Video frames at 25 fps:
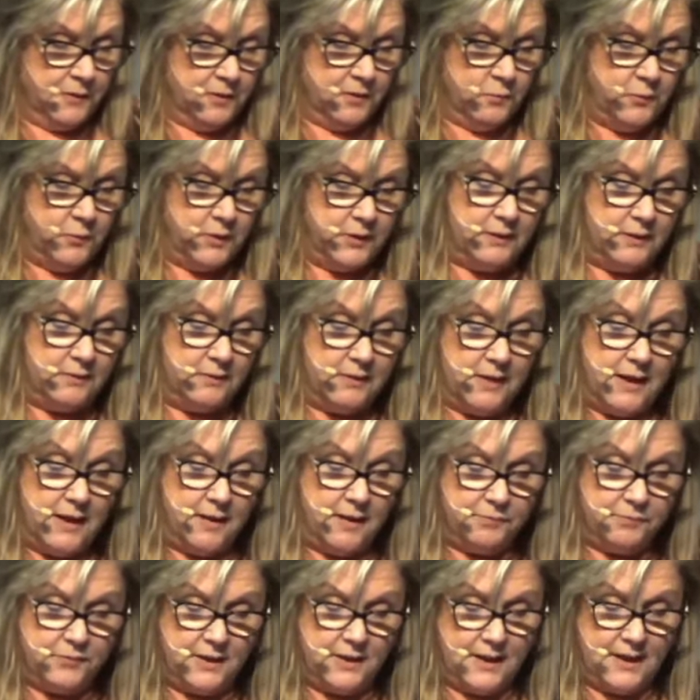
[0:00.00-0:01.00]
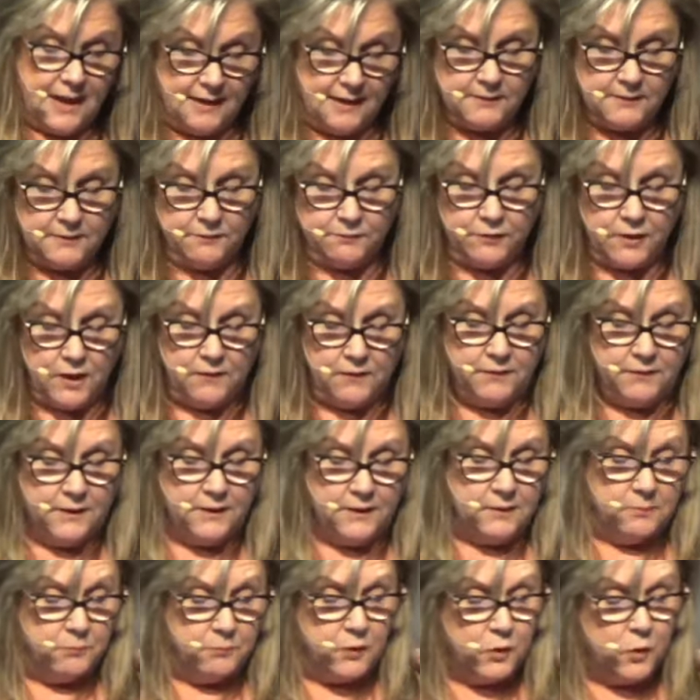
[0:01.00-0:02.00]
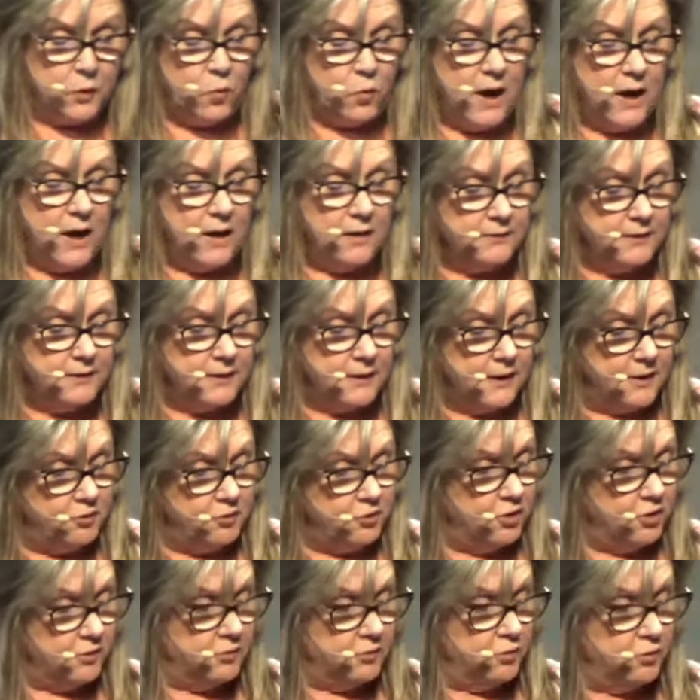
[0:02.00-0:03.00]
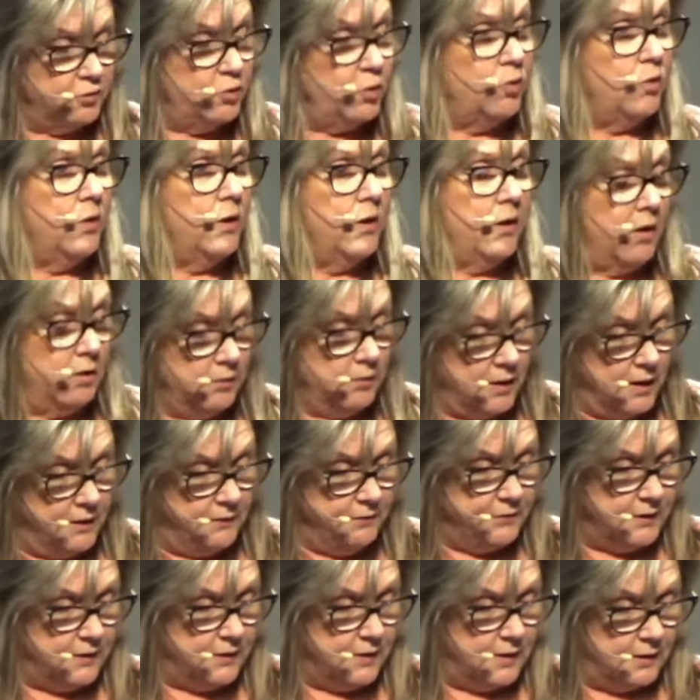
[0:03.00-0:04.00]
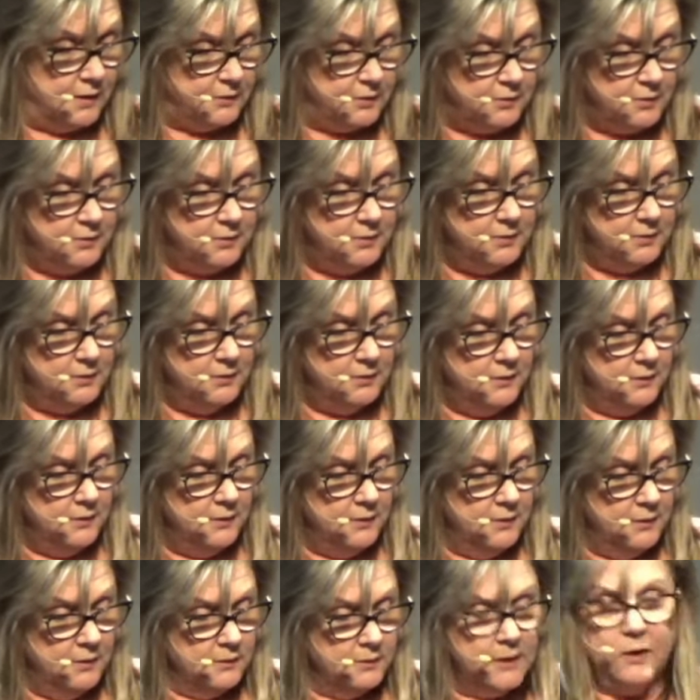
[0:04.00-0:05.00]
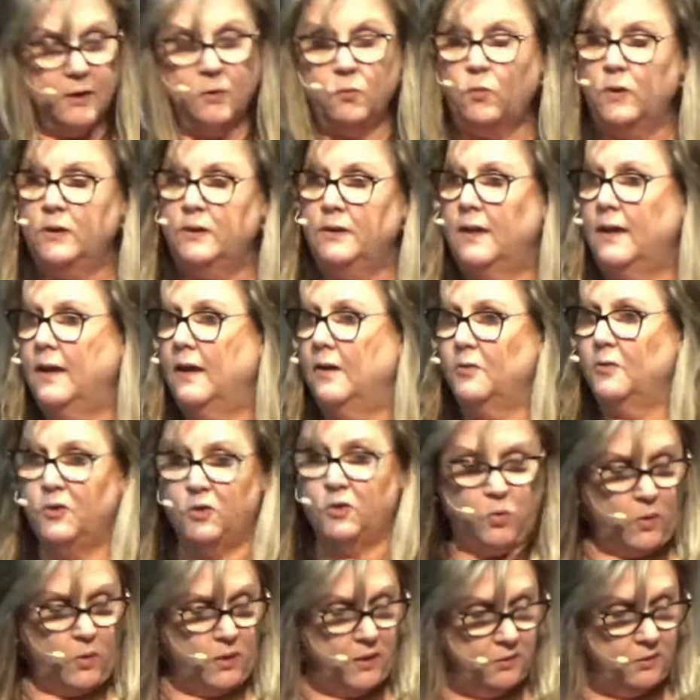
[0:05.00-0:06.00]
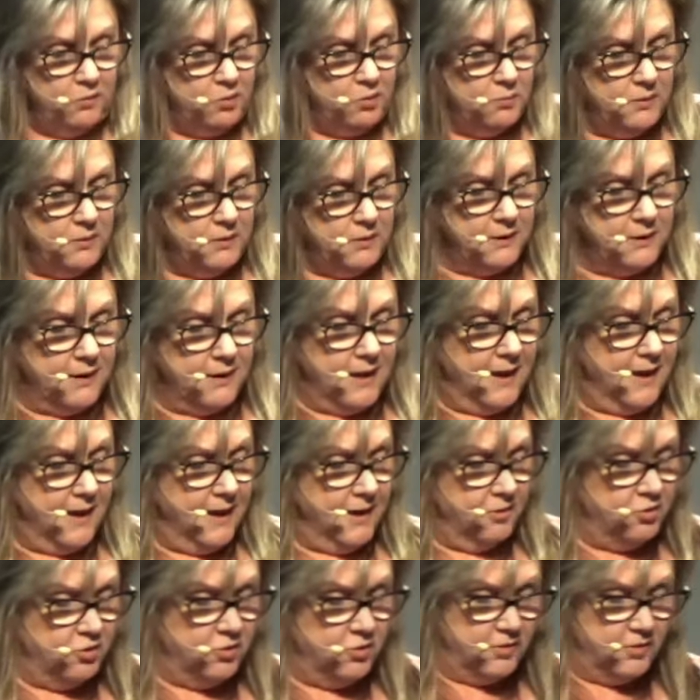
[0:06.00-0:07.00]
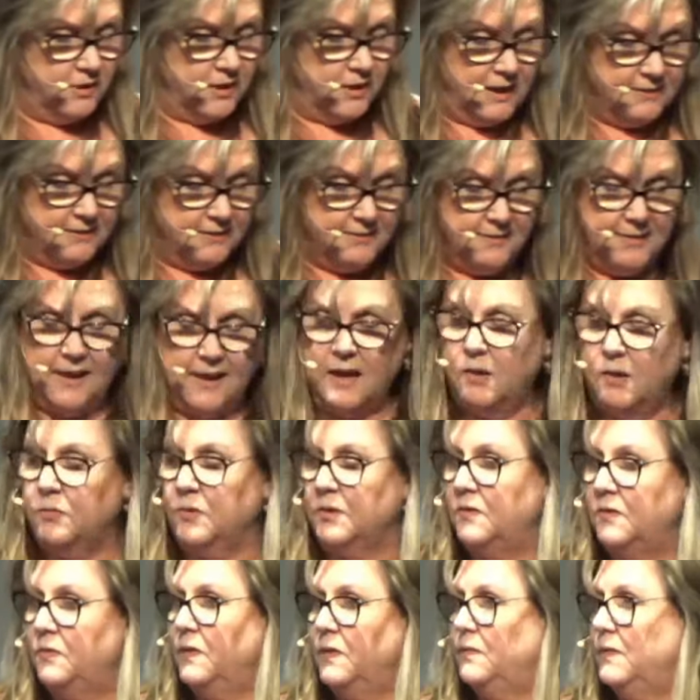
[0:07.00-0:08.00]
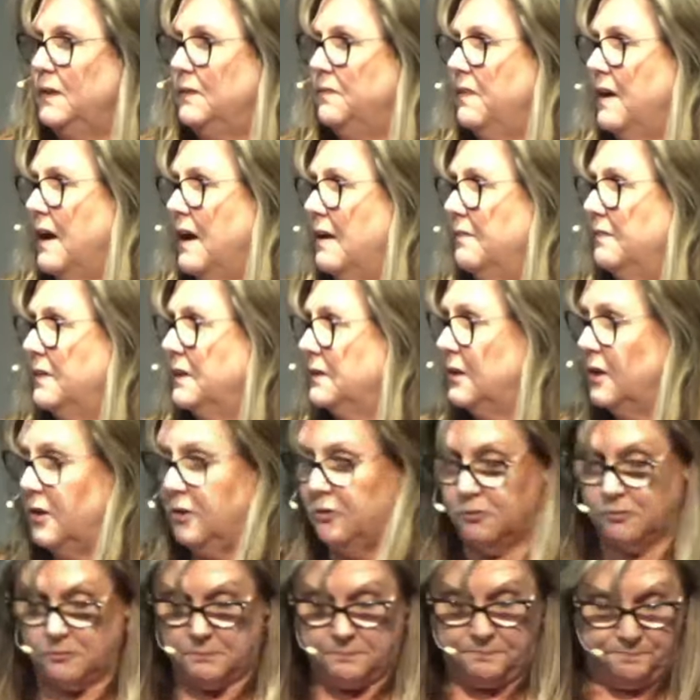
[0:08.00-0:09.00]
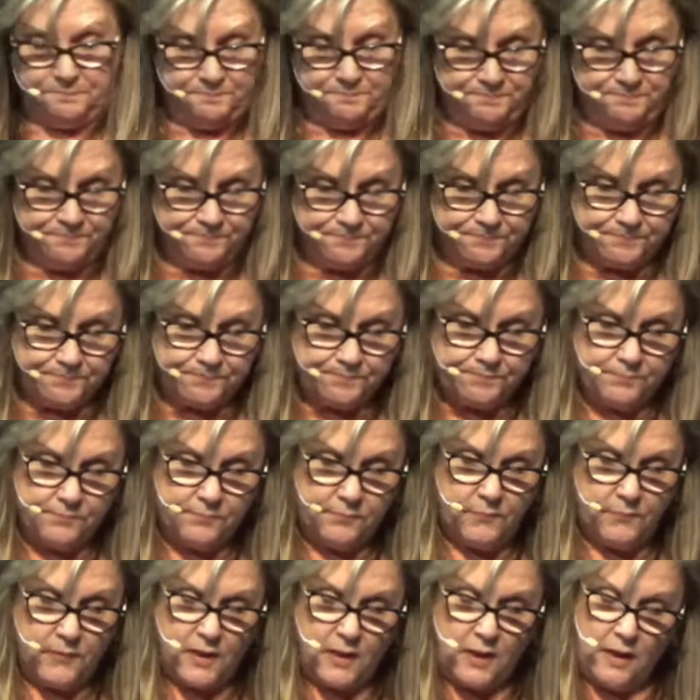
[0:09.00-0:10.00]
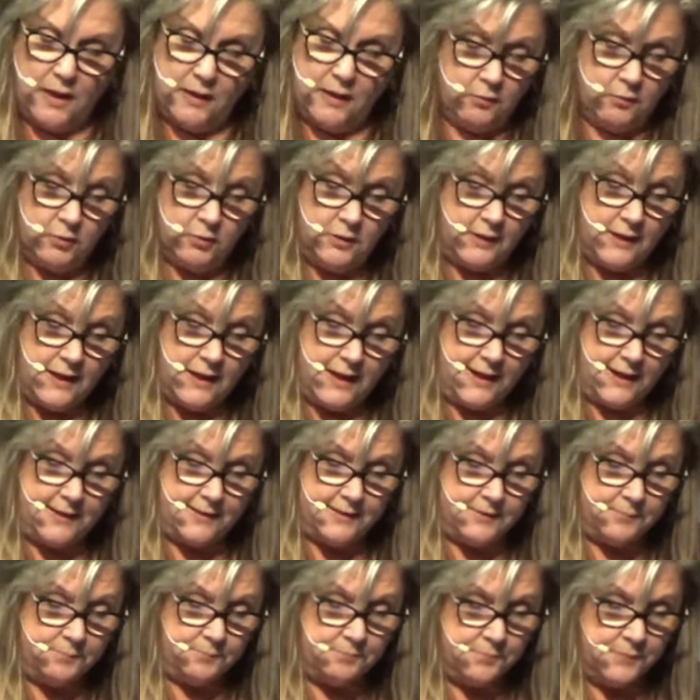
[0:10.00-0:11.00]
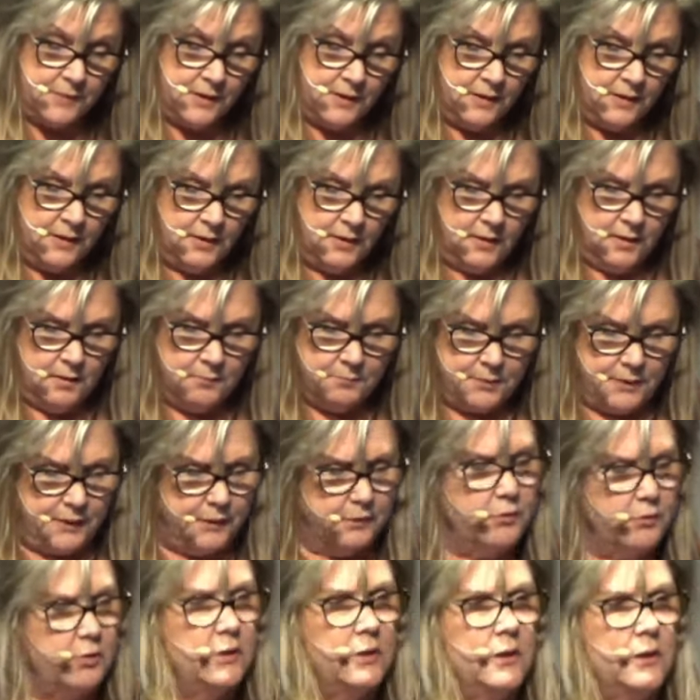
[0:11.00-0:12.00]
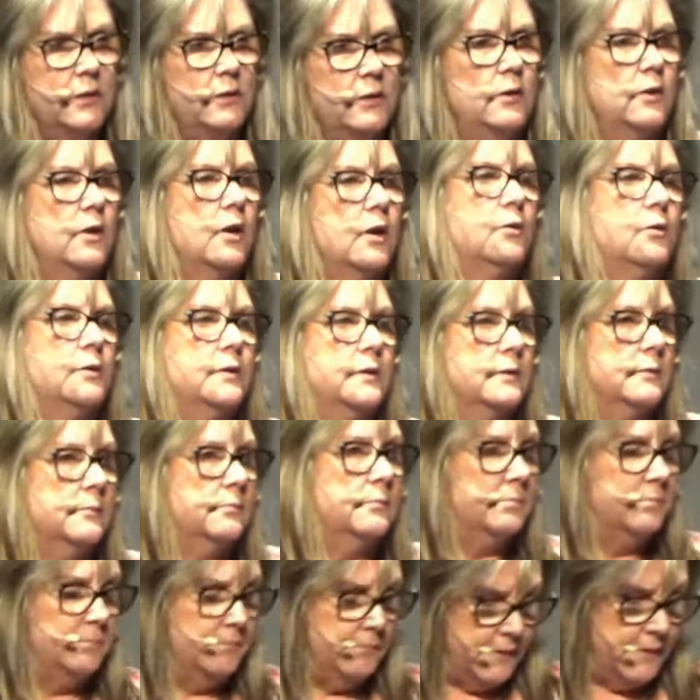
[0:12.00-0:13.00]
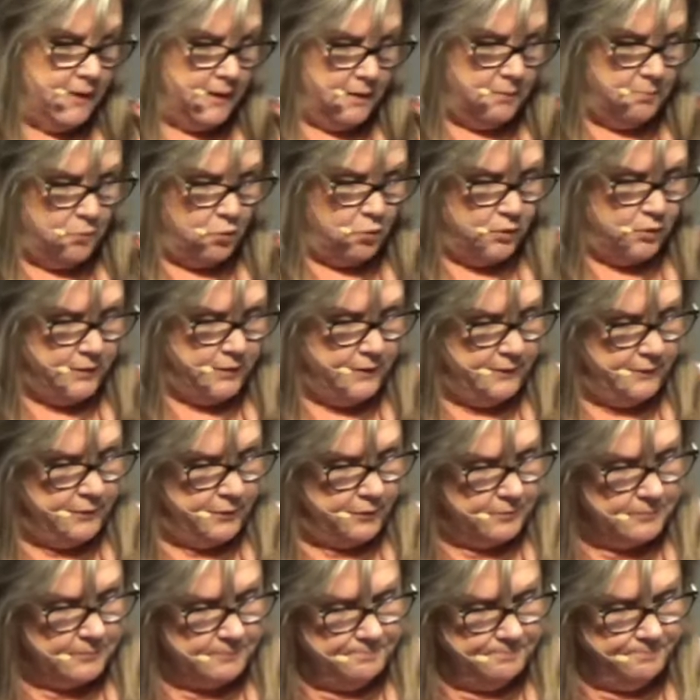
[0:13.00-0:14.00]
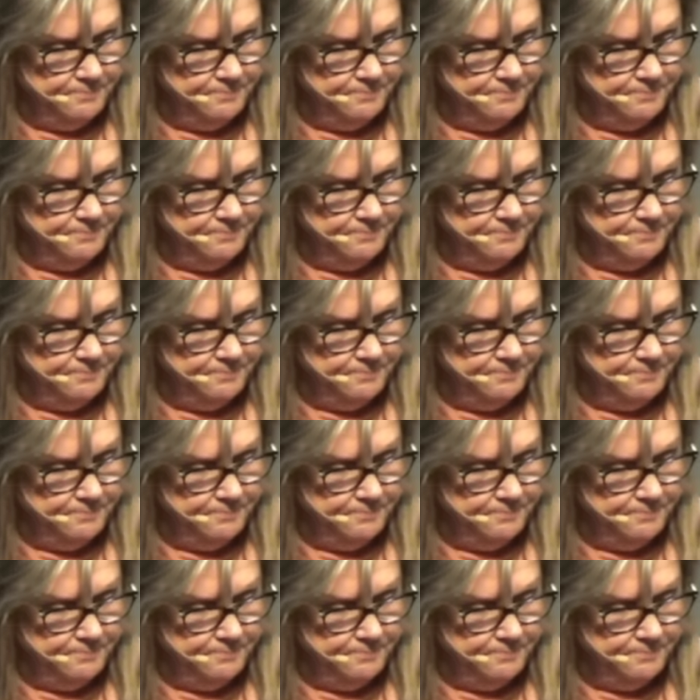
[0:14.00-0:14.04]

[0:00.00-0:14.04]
When he left, the act of loving him required that I shut the door in our life together. Like one day I was 22 and engaged, and the next day I was 55 and alone. I couldn't hate him, but I couldn't know him anymore either.